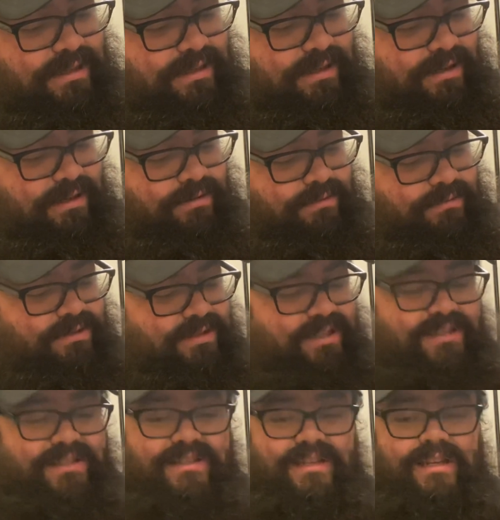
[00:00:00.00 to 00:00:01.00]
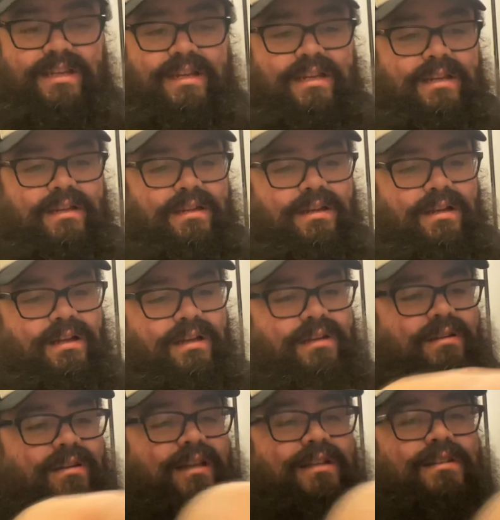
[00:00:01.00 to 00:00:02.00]
you know, DC
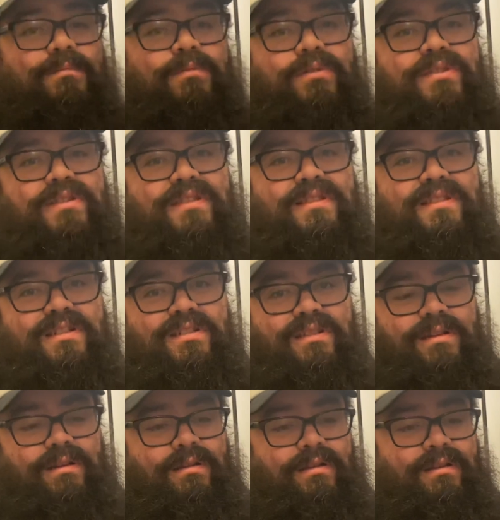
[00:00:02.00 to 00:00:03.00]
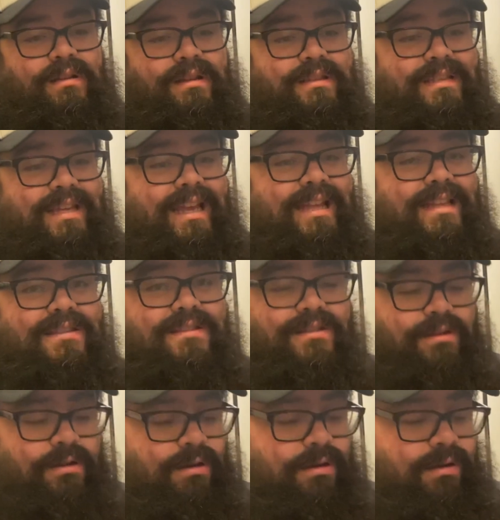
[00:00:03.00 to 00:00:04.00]
Collectibles did such an intense,
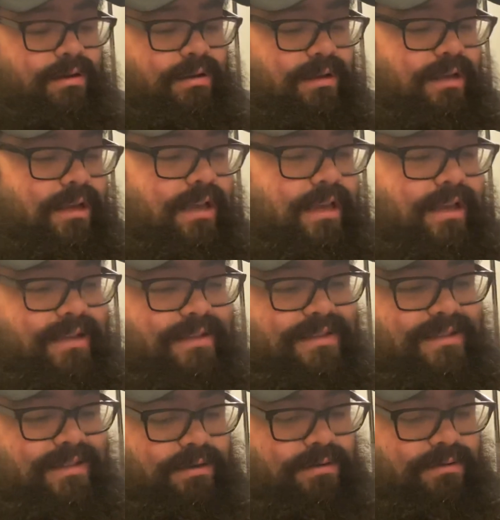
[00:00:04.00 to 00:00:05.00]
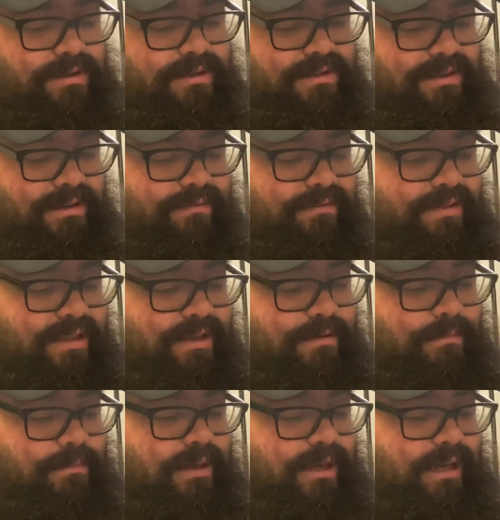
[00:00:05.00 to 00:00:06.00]
long series of
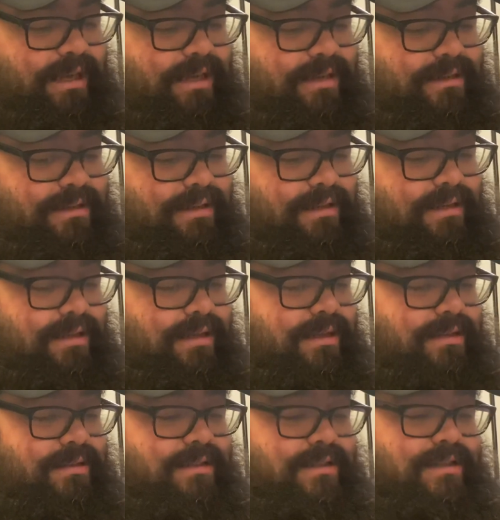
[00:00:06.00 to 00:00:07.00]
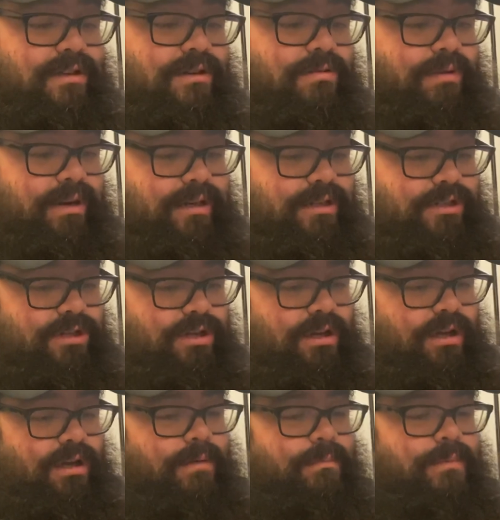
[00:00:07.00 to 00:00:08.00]
them and did a great
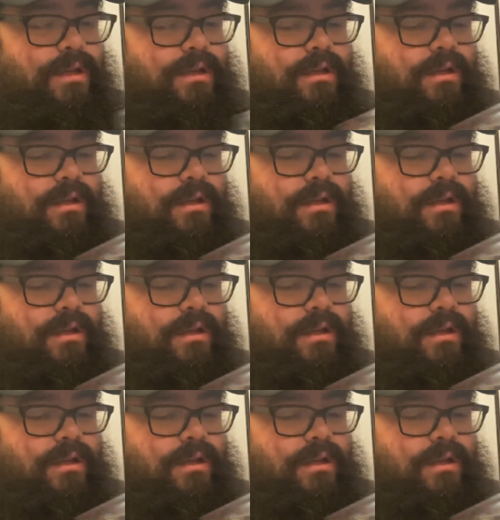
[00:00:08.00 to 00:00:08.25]
job